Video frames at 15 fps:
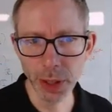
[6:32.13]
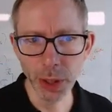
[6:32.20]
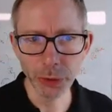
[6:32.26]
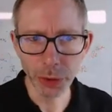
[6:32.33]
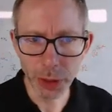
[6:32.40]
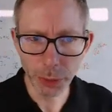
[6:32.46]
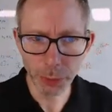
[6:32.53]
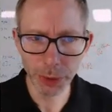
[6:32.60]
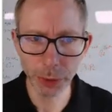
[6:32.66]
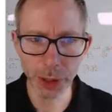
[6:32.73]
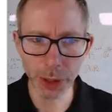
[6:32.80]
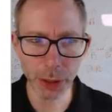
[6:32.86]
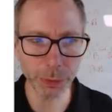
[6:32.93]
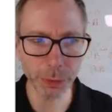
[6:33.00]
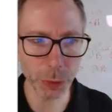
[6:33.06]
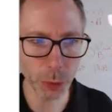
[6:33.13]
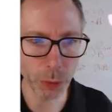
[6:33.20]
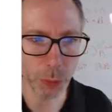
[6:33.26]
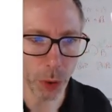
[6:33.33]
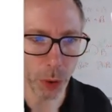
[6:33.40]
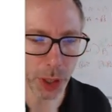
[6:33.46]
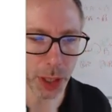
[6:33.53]
So here we're looking at a few
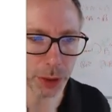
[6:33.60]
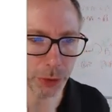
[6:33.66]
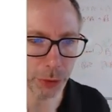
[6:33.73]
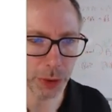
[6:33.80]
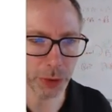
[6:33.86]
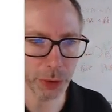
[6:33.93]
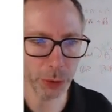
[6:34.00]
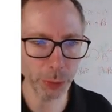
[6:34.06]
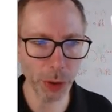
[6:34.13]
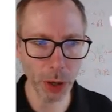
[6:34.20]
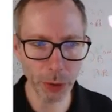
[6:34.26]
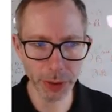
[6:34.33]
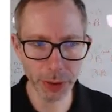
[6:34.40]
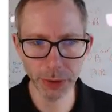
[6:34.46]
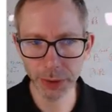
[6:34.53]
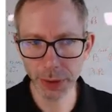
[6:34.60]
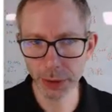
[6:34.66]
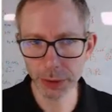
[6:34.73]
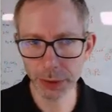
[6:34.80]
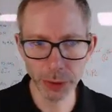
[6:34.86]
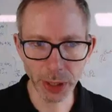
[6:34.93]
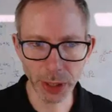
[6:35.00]
more countries. So we already
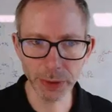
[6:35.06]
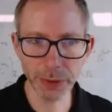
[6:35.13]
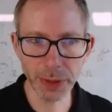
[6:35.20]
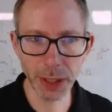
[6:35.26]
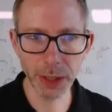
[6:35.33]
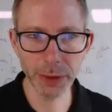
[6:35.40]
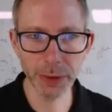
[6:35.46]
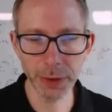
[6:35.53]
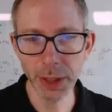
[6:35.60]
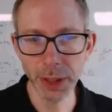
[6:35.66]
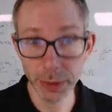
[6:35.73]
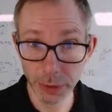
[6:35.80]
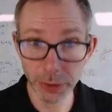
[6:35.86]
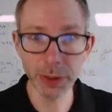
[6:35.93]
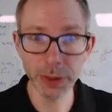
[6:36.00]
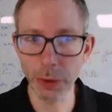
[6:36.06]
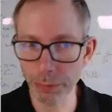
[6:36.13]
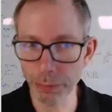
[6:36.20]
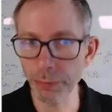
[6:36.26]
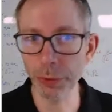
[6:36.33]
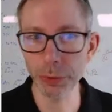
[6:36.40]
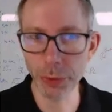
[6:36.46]
said the United States. This is
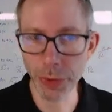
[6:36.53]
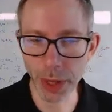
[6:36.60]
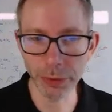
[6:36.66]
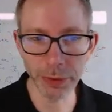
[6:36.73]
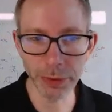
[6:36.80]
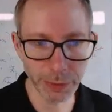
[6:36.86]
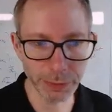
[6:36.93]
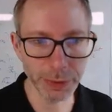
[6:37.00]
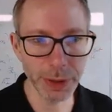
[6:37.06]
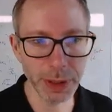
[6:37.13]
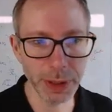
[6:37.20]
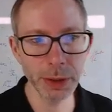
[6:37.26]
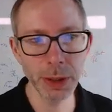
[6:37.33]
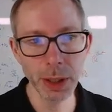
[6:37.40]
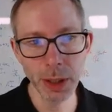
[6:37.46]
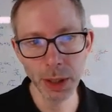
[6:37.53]
now for 2017.